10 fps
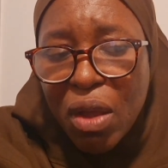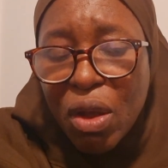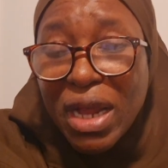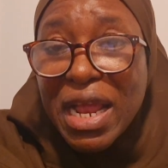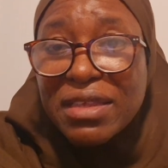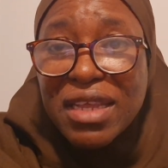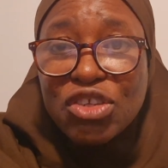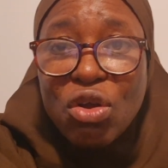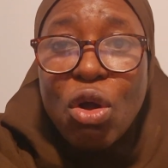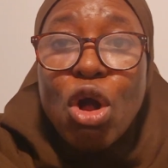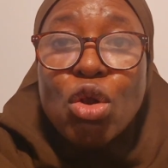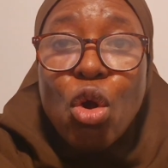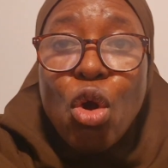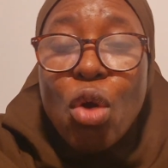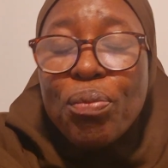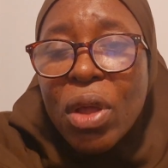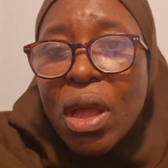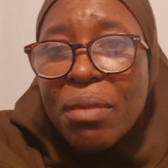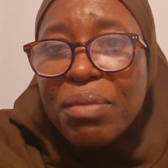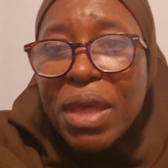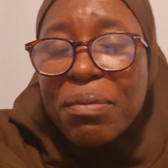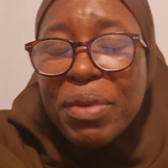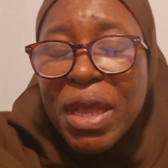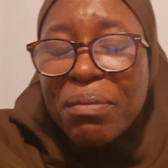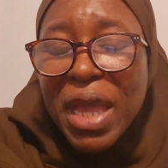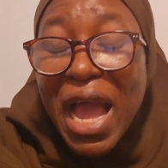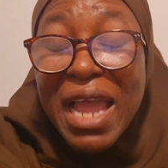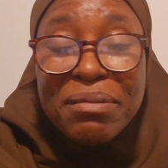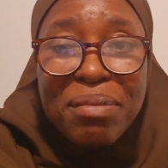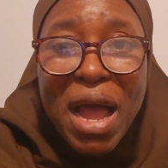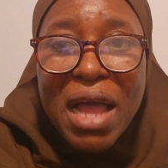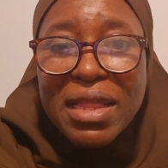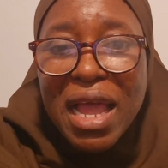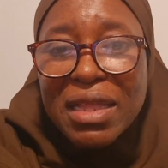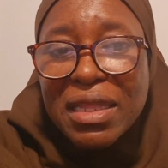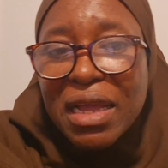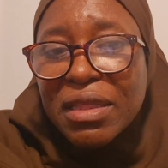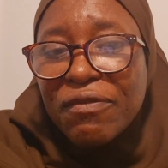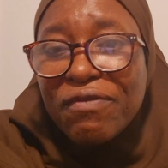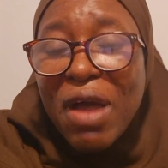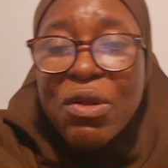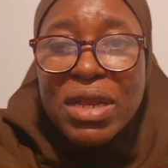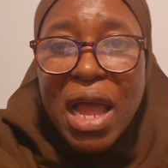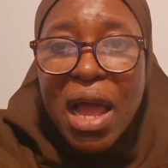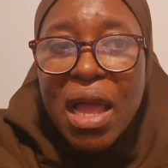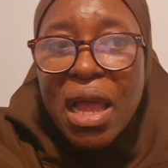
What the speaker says: organization called Hope behind bar, that the founder,